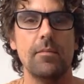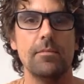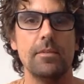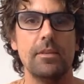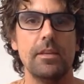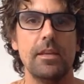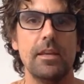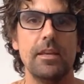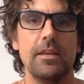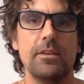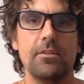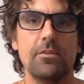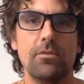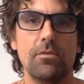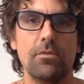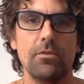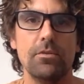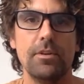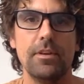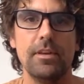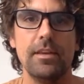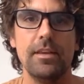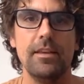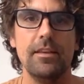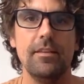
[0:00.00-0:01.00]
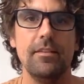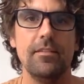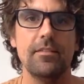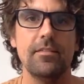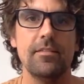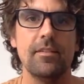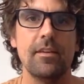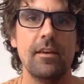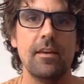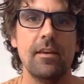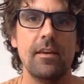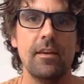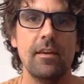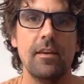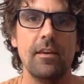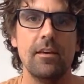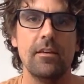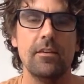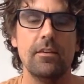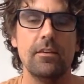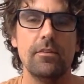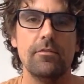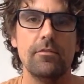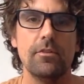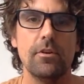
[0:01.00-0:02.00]
The E chord is,
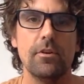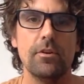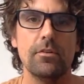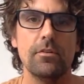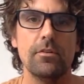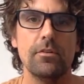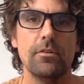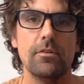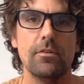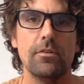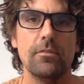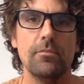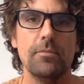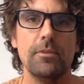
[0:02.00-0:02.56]
you've got your